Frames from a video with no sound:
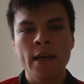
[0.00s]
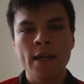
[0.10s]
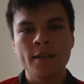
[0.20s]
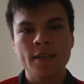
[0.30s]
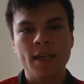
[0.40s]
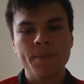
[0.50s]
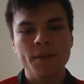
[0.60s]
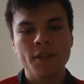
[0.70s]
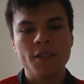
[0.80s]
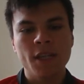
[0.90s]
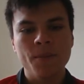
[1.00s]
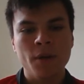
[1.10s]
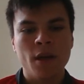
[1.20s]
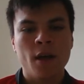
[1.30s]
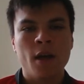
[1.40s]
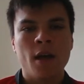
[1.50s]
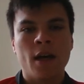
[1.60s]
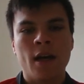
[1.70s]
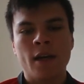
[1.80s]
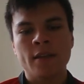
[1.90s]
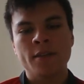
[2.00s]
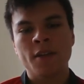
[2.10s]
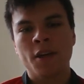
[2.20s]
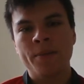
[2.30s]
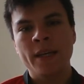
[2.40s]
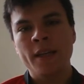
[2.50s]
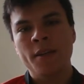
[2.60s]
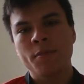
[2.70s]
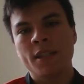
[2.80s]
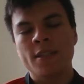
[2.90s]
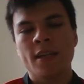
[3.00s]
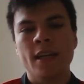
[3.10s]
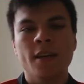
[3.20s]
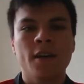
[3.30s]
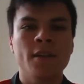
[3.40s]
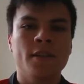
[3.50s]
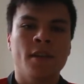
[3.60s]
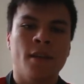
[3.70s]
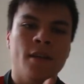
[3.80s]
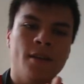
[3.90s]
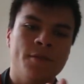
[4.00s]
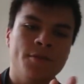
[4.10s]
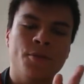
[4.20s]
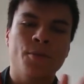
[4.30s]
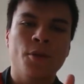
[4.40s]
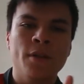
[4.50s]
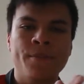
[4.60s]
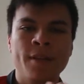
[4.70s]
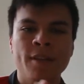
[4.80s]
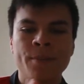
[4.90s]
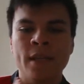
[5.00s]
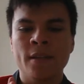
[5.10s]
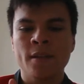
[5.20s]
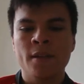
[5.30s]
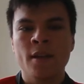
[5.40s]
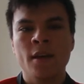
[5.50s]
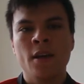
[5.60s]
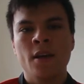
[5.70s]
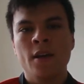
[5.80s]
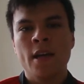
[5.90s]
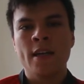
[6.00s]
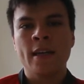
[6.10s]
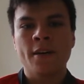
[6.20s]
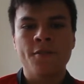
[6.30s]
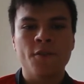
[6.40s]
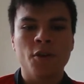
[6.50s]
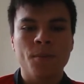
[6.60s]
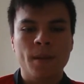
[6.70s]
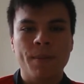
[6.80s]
Into the Championship and Derby with Jesse Lingard, as was reported, they've really been in and out of form.